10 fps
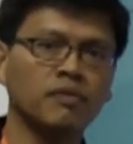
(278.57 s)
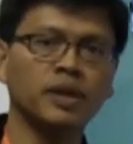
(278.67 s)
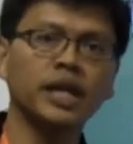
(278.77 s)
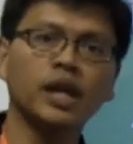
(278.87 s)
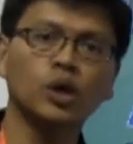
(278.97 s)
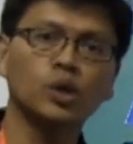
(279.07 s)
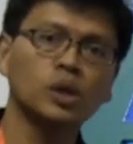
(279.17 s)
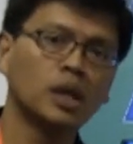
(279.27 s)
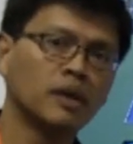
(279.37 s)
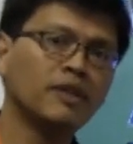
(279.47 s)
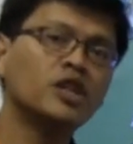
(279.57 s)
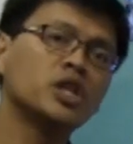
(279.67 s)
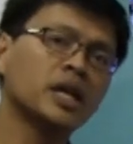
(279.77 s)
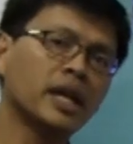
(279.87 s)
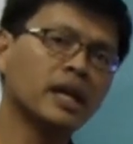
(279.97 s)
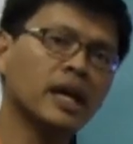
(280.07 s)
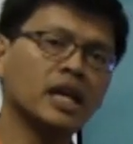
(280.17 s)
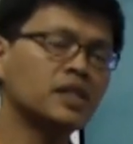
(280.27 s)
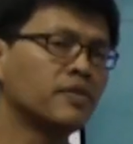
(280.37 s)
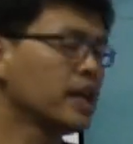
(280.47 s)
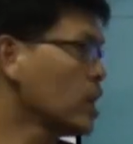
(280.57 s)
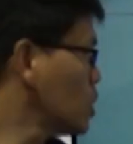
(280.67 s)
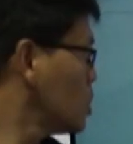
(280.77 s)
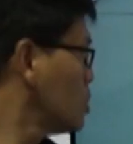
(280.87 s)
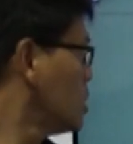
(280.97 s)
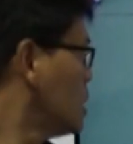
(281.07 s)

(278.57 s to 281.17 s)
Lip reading: video, VGA, S-video.